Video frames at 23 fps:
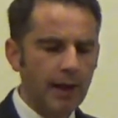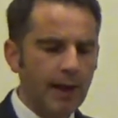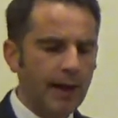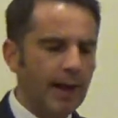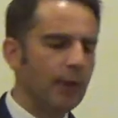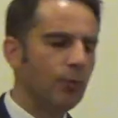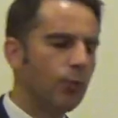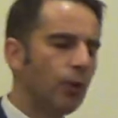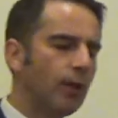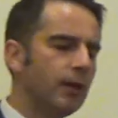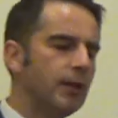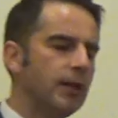
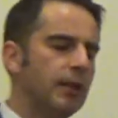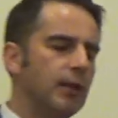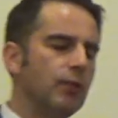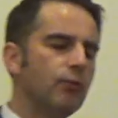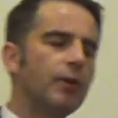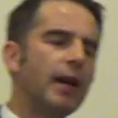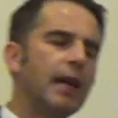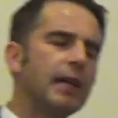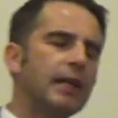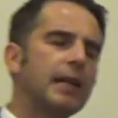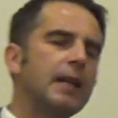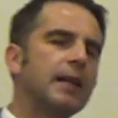And what he
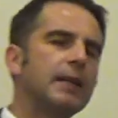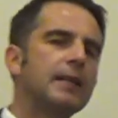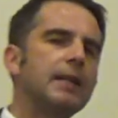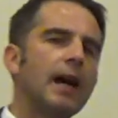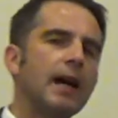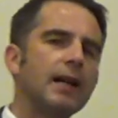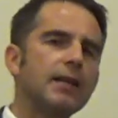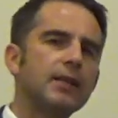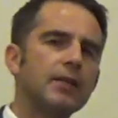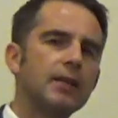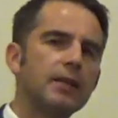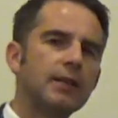
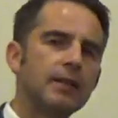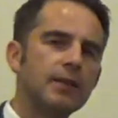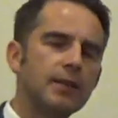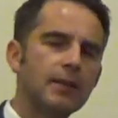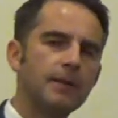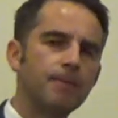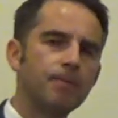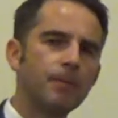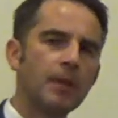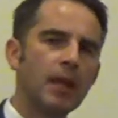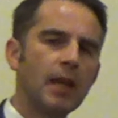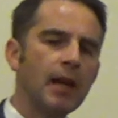
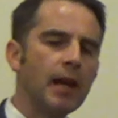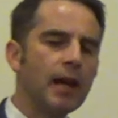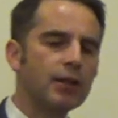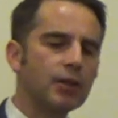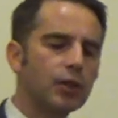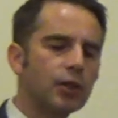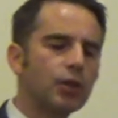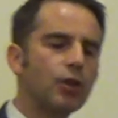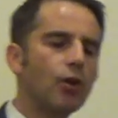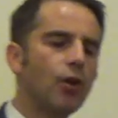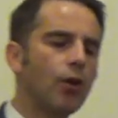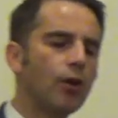recognizes
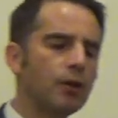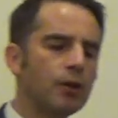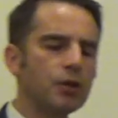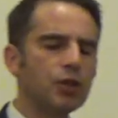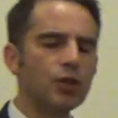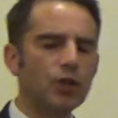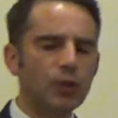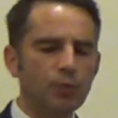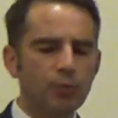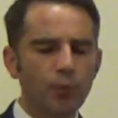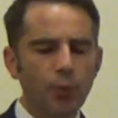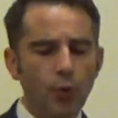as God has
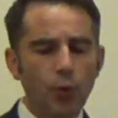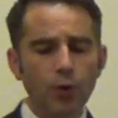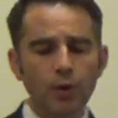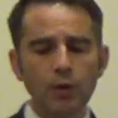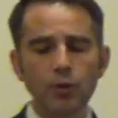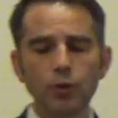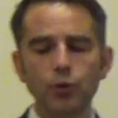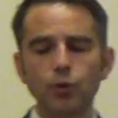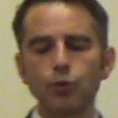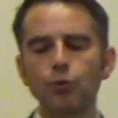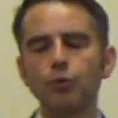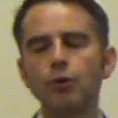
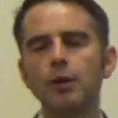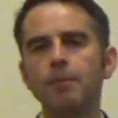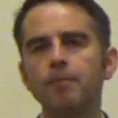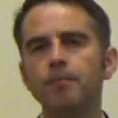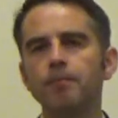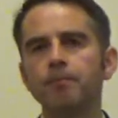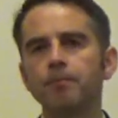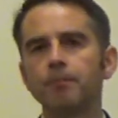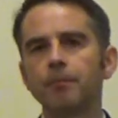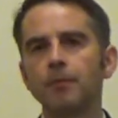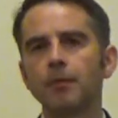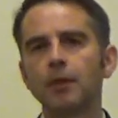spoken to him
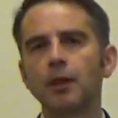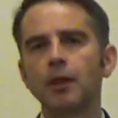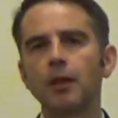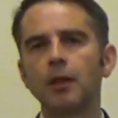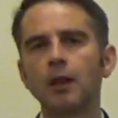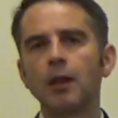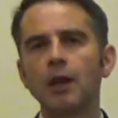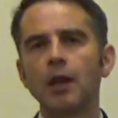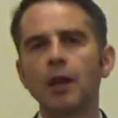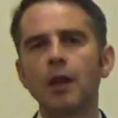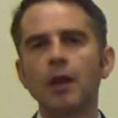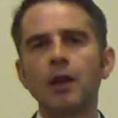
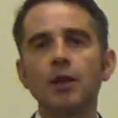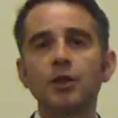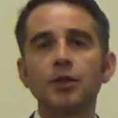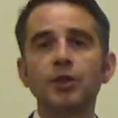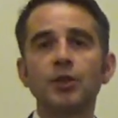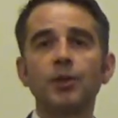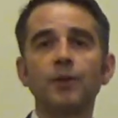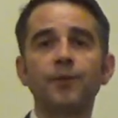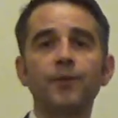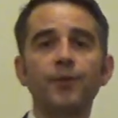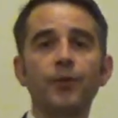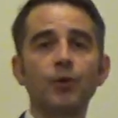is
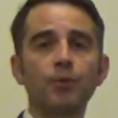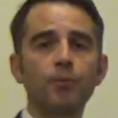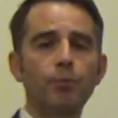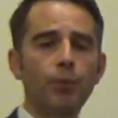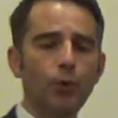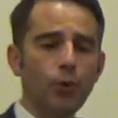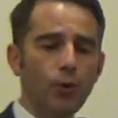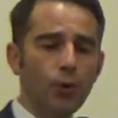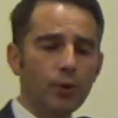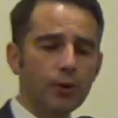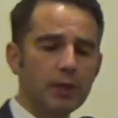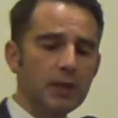the
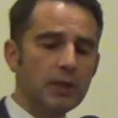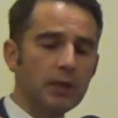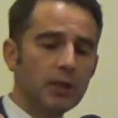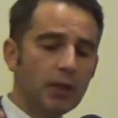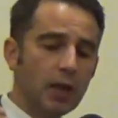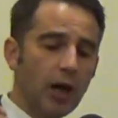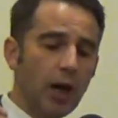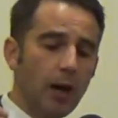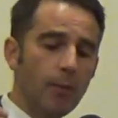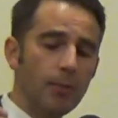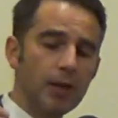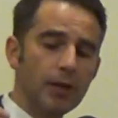foreboding
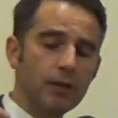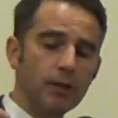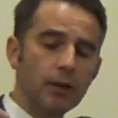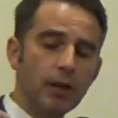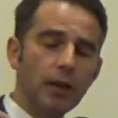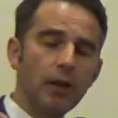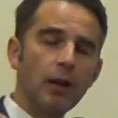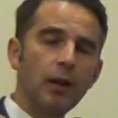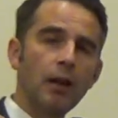coming